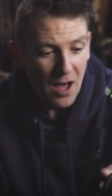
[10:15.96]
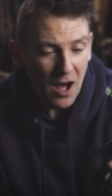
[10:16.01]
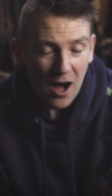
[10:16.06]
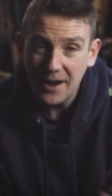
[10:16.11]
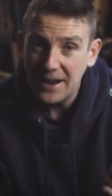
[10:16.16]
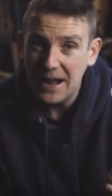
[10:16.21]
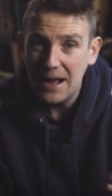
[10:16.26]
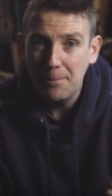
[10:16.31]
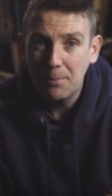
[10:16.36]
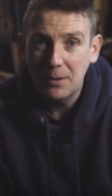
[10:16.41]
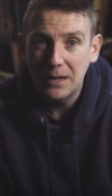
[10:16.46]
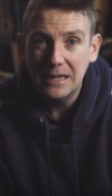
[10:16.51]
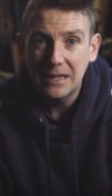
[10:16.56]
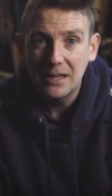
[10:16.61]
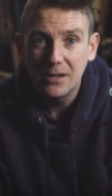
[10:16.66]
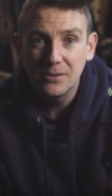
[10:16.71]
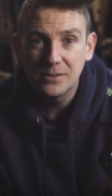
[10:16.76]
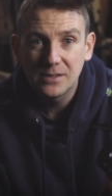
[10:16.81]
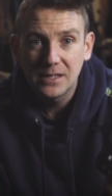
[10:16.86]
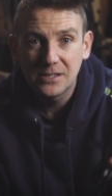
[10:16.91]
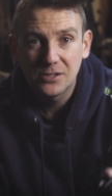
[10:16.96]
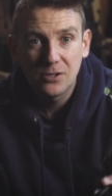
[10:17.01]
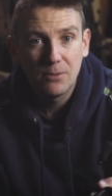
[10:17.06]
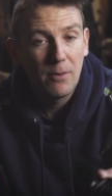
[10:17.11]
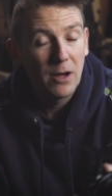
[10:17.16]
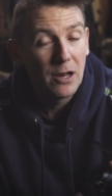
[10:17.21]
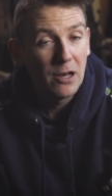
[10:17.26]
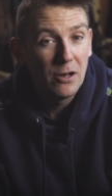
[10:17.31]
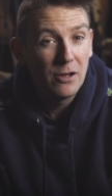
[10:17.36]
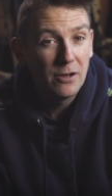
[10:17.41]
I'd happily use this on
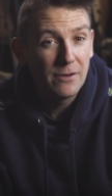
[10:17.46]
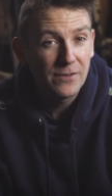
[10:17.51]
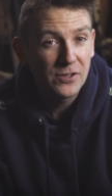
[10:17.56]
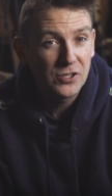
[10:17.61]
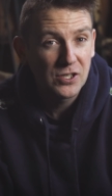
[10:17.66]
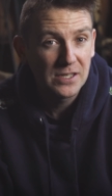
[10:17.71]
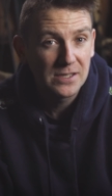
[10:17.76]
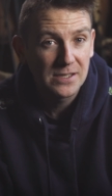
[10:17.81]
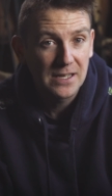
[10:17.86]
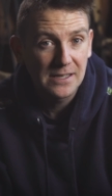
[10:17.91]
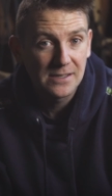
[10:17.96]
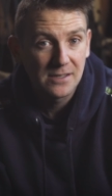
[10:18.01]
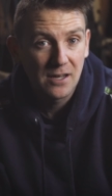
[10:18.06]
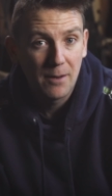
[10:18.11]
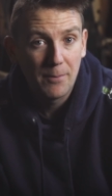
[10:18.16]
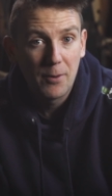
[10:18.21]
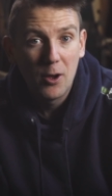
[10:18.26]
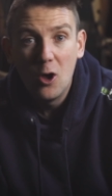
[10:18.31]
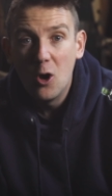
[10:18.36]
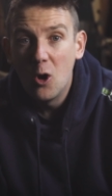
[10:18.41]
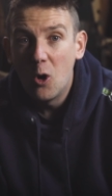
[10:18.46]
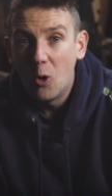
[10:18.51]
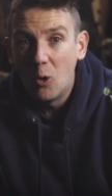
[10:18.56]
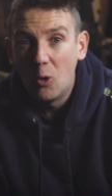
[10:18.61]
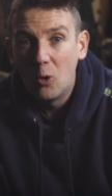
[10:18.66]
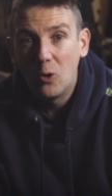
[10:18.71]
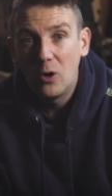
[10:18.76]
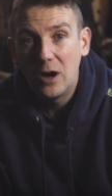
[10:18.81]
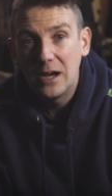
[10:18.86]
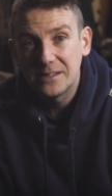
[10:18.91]
my lure fishing setup
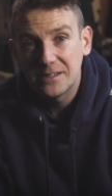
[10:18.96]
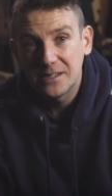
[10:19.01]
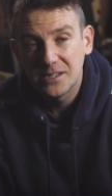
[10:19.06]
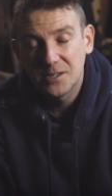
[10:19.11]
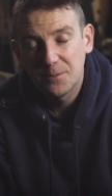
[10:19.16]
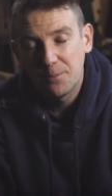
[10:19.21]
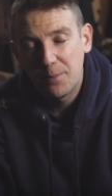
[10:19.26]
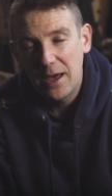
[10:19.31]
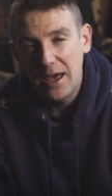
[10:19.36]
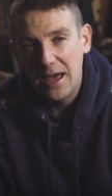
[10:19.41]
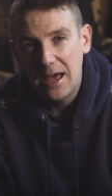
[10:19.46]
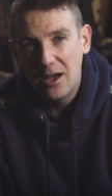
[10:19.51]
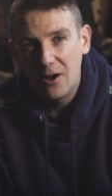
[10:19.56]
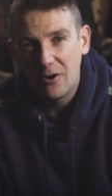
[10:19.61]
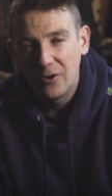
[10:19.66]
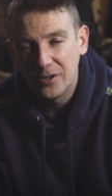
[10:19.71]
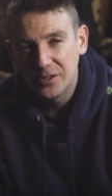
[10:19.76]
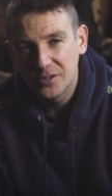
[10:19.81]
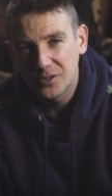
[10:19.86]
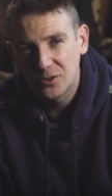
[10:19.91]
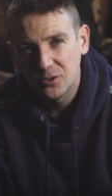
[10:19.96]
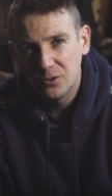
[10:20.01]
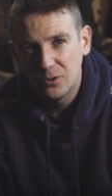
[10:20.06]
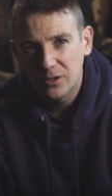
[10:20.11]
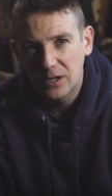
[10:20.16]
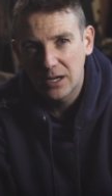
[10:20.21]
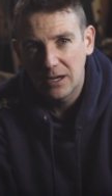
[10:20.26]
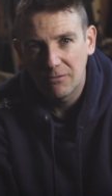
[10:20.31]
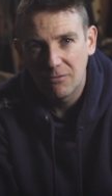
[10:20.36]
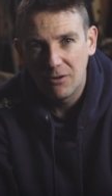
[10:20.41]
or as a spare on a
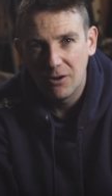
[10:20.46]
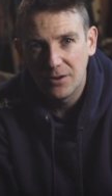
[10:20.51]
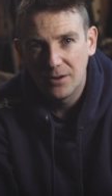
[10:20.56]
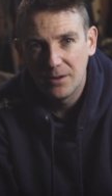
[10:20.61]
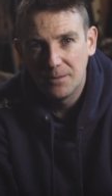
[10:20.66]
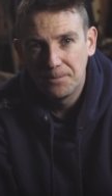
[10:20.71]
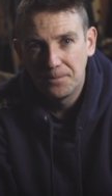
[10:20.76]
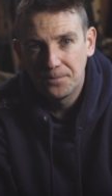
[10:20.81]
stalking rod.